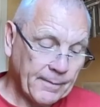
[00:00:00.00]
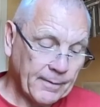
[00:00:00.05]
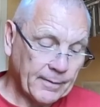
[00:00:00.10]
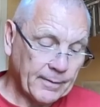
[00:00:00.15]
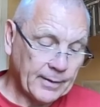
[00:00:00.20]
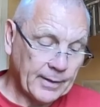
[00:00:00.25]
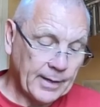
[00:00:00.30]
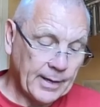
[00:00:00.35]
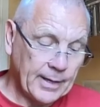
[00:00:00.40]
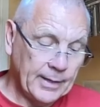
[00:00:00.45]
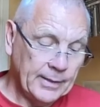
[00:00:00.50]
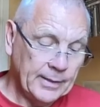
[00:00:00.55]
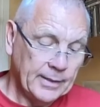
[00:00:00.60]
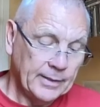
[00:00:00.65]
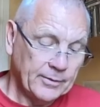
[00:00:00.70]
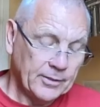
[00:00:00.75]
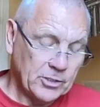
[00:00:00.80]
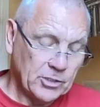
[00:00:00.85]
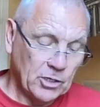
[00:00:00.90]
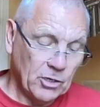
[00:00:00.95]
Okay,
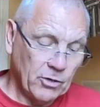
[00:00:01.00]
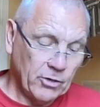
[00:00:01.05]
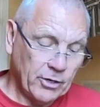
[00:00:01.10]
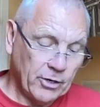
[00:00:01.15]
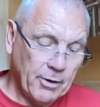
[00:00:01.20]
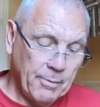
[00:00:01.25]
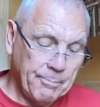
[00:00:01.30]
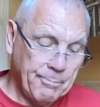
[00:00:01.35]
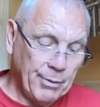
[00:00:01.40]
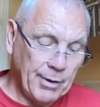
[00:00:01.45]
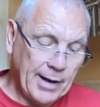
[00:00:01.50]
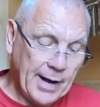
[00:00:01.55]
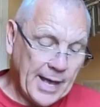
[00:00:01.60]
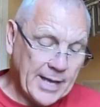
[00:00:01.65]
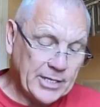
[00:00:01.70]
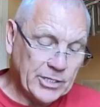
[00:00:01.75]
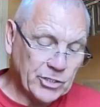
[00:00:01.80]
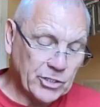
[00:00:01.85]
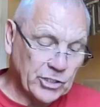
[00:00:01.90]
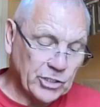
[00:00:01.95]
there's a lot of
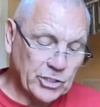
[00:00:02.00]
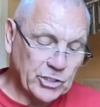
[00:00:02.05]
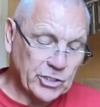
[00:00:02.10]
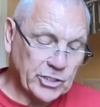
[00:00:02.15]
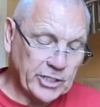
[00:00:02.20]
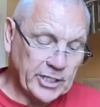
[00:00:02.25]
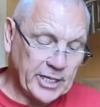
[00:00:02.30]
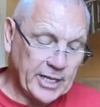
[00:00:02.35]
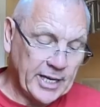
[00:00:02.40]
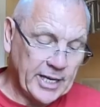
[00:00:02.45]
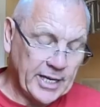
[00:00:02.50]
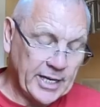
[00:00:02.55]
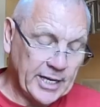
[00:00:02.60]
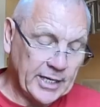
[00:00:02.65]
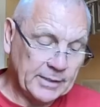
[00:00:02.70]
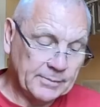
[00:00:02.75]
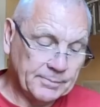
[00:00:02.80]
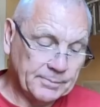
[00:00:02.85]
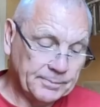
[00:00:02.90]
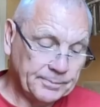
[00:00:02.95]
complacency
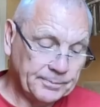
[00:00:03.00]
here.